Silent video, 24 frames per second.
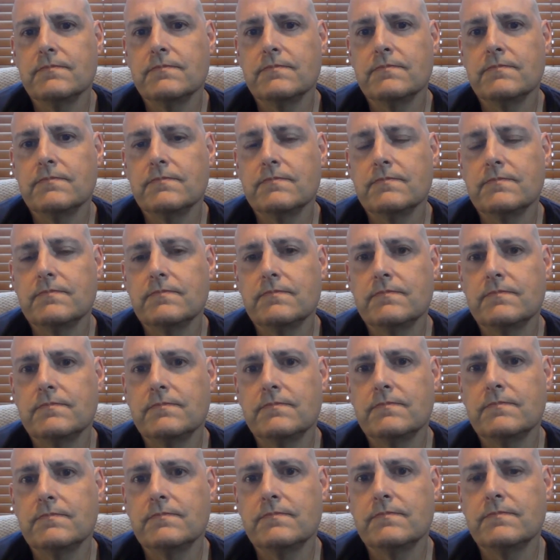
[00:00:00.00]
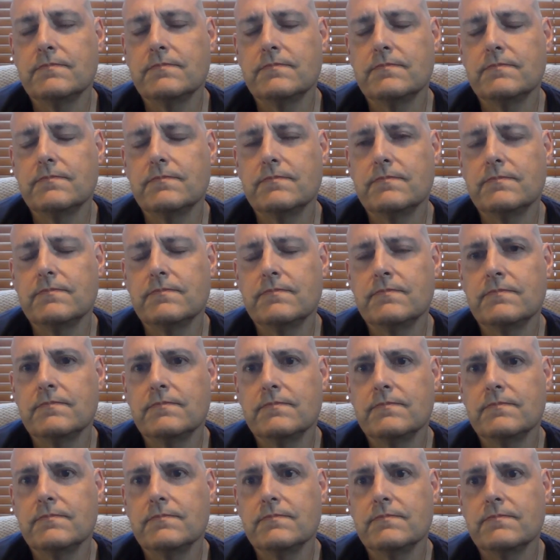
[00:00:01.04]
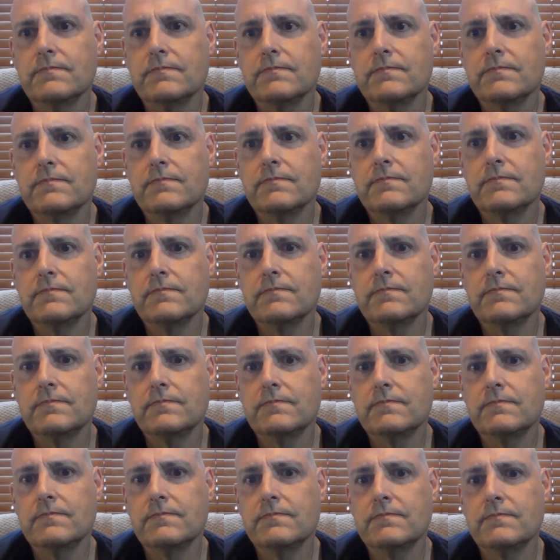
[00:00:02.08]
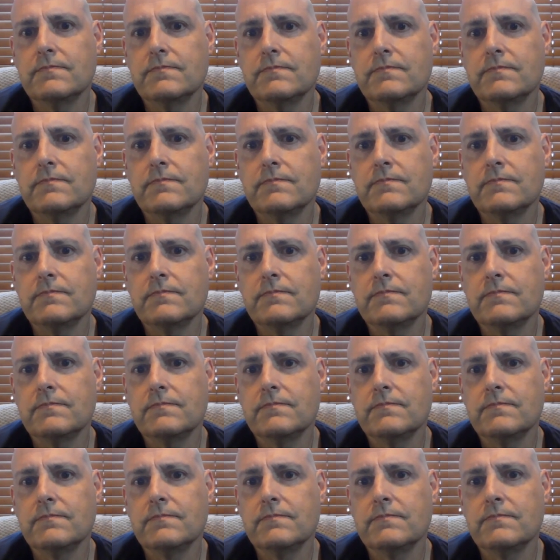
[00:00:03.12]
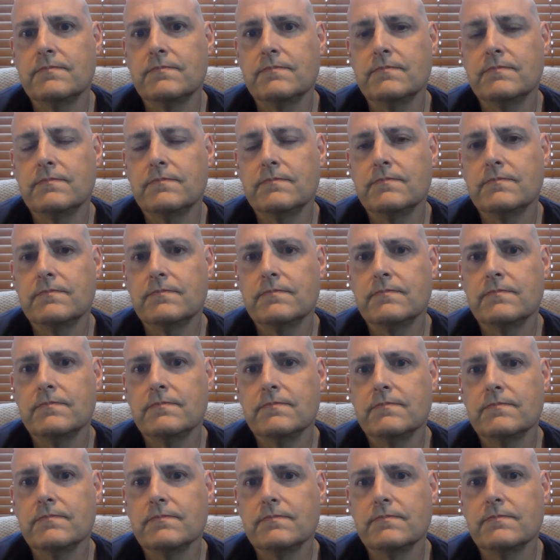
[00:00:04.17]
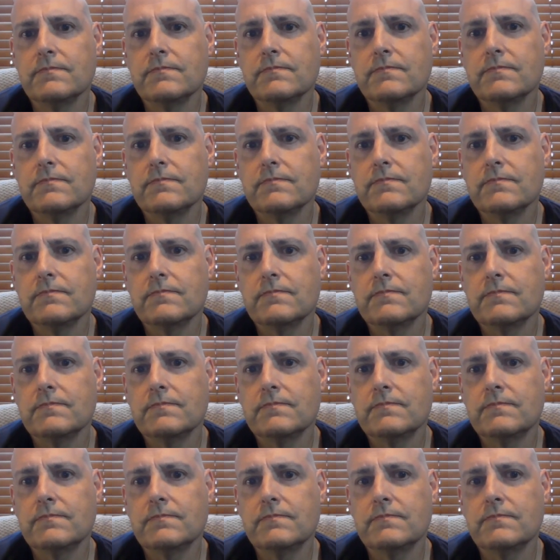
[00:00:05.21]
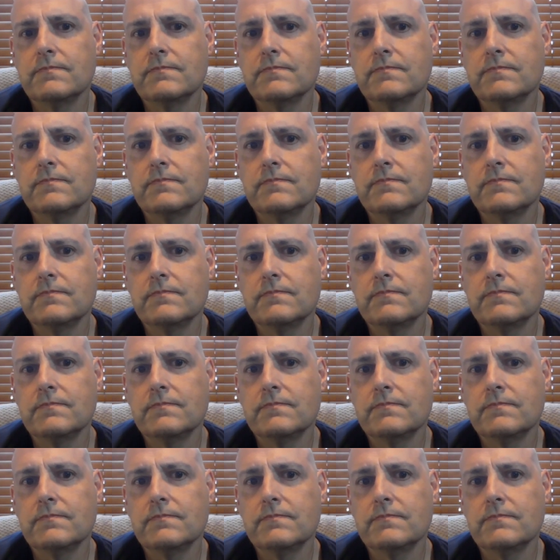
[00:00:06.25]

No words are spoken by the person on screen.